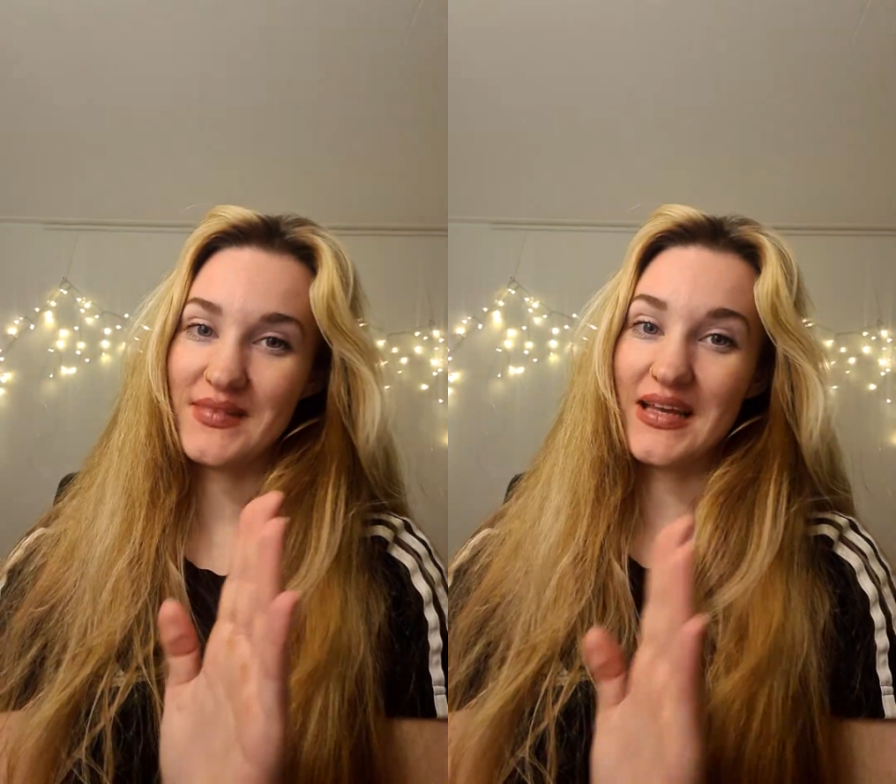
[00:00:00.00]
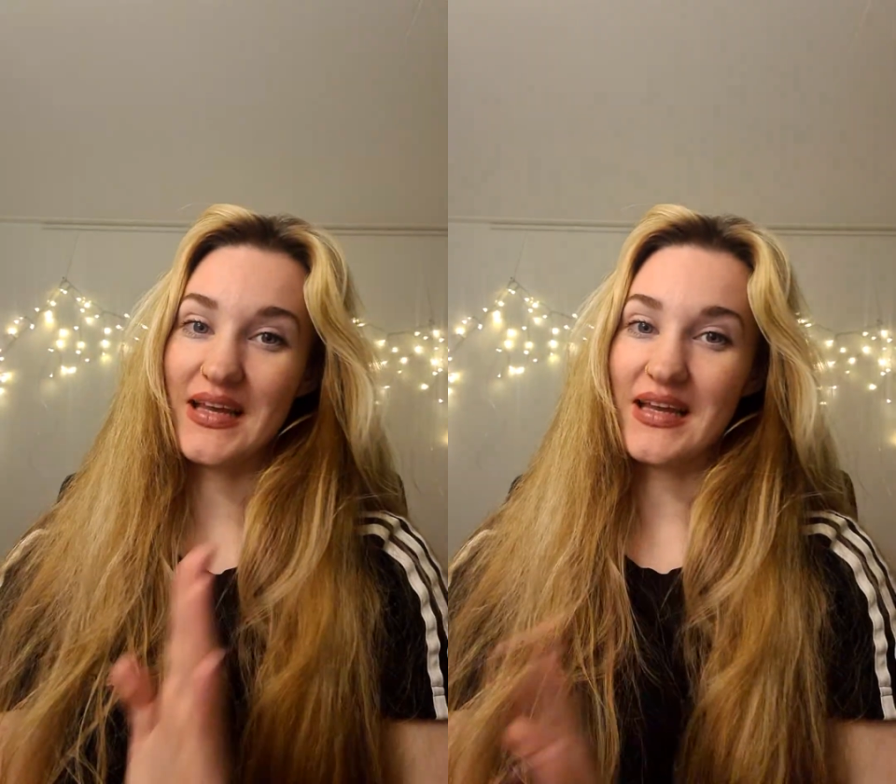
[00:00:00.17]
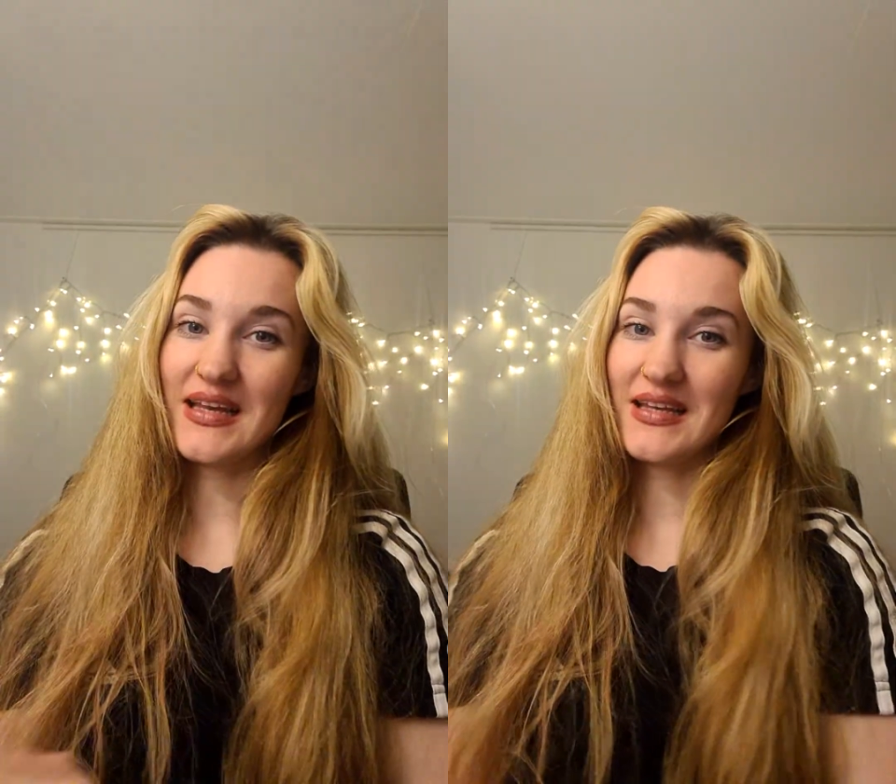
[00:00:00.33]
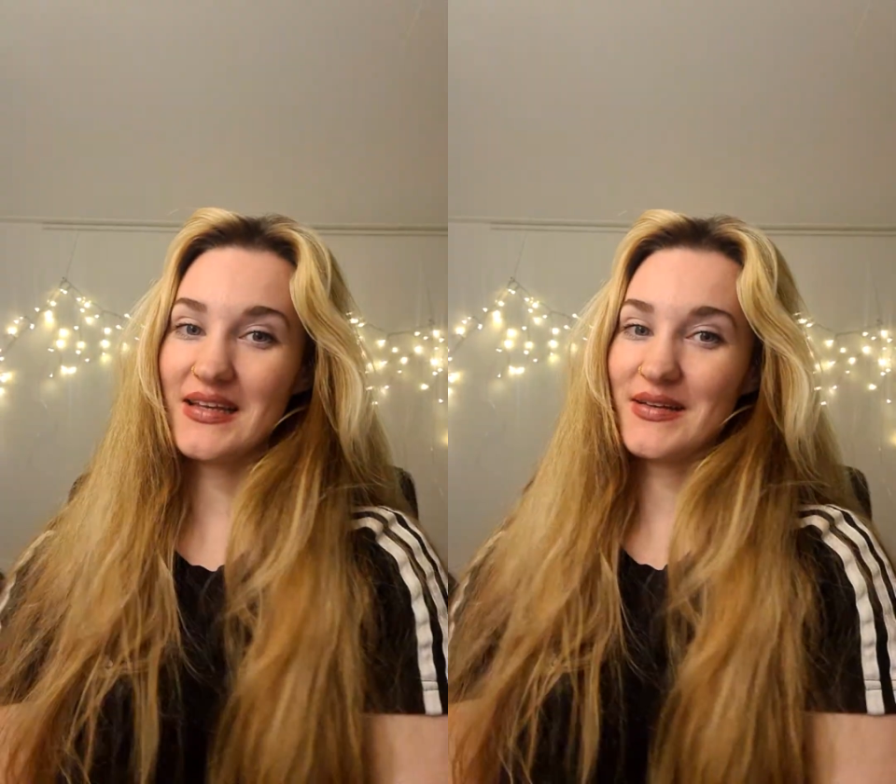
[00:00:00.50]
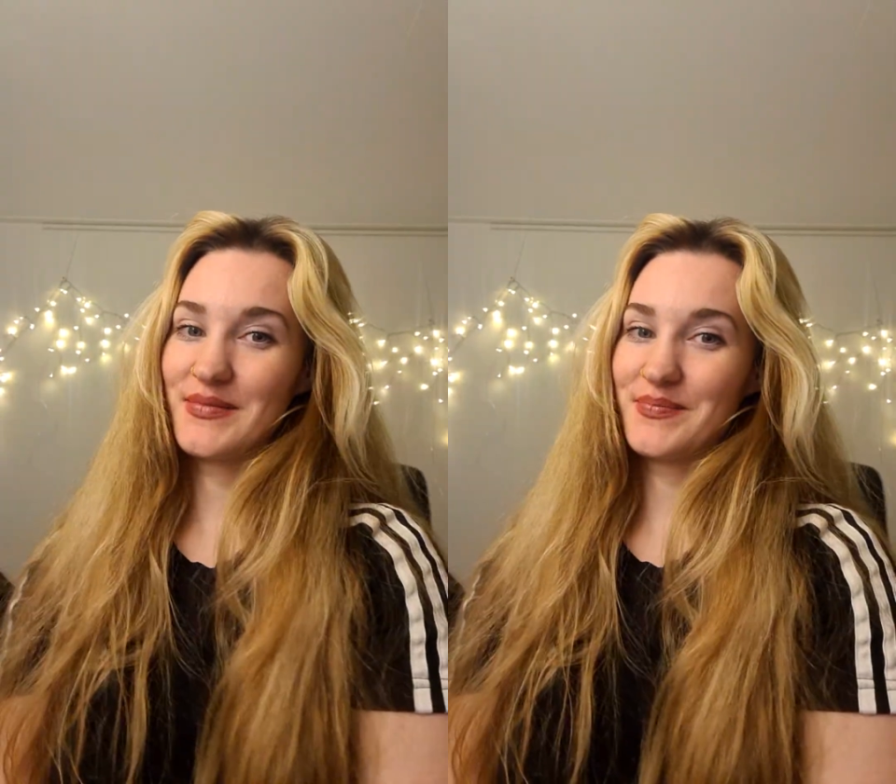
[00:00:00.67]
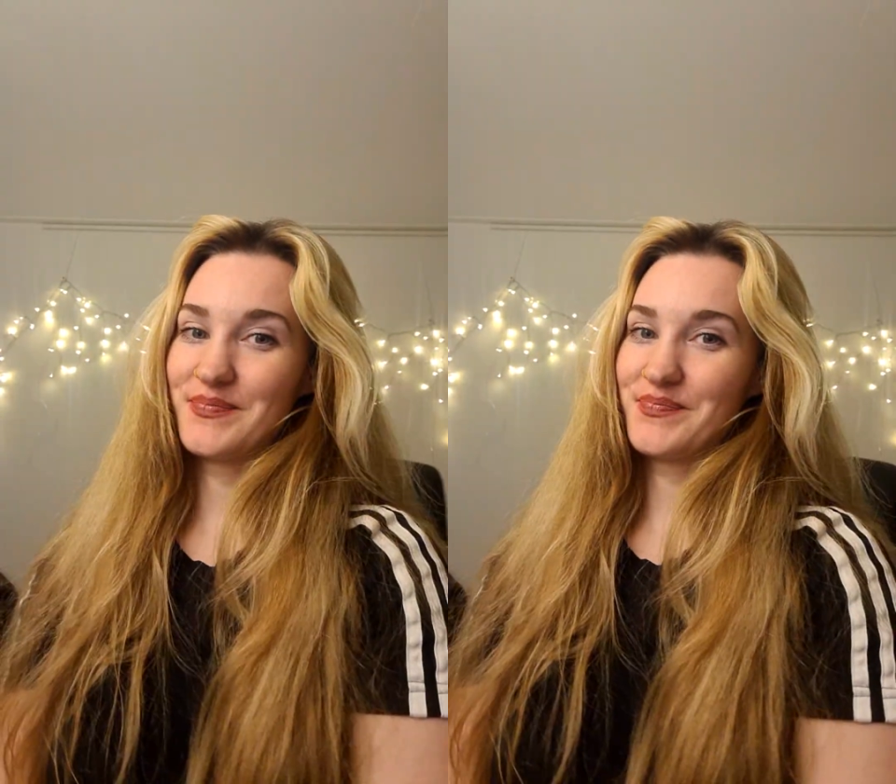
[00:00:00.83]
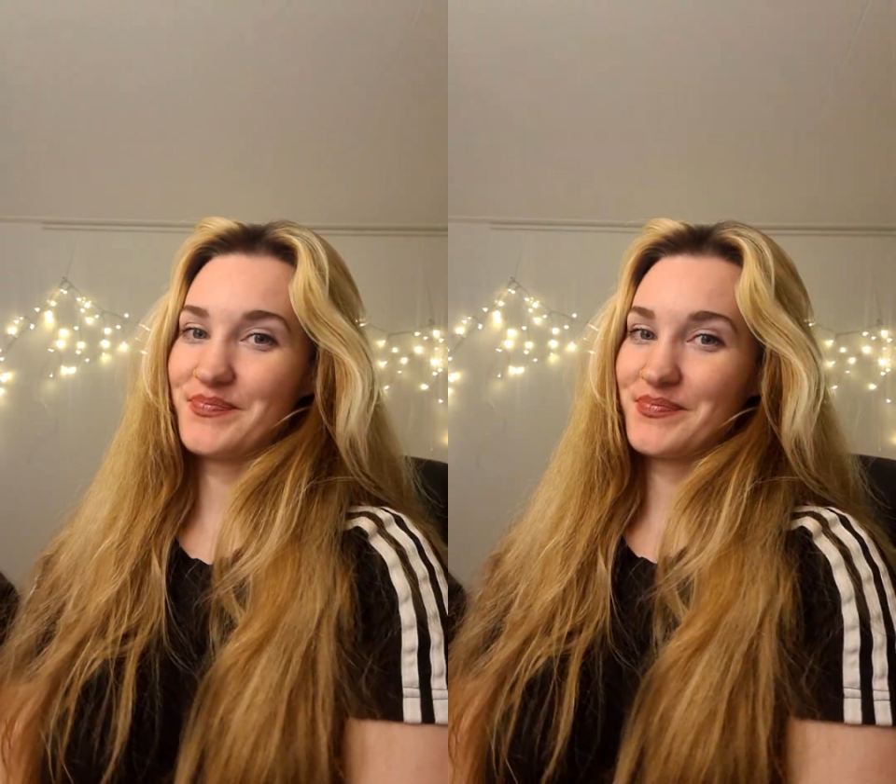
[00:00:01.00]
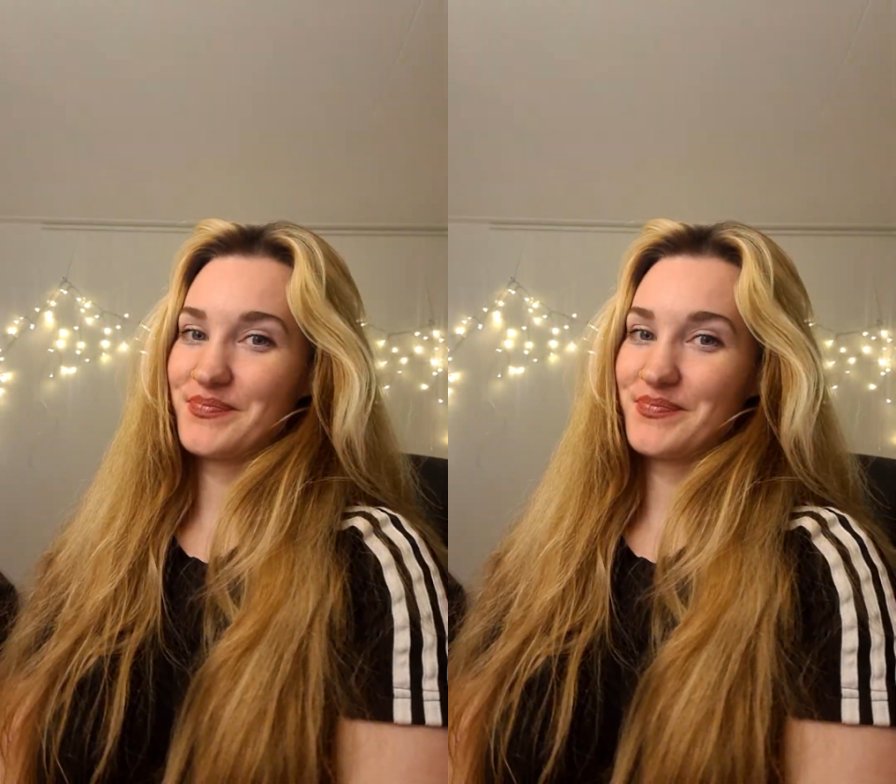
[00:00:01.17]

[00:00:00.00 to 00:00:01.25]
I